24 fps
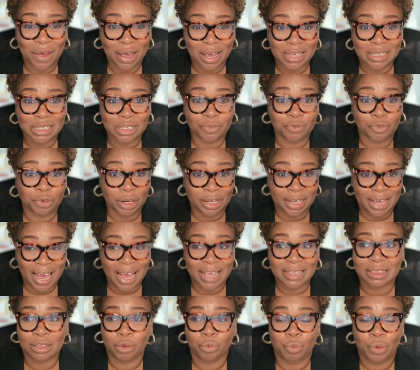us
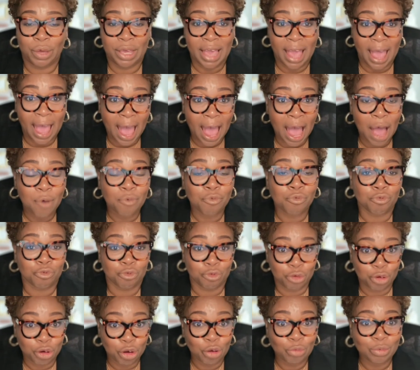forget that we have
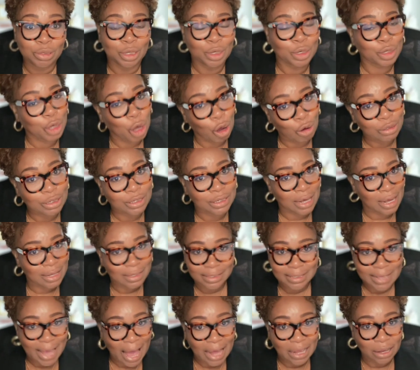room to negotiate
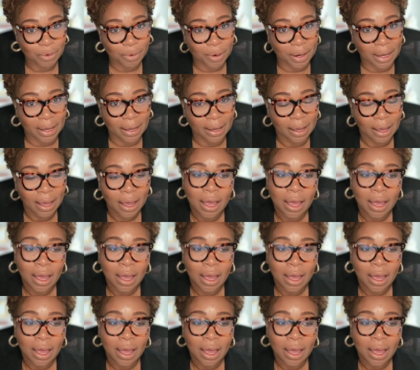salary.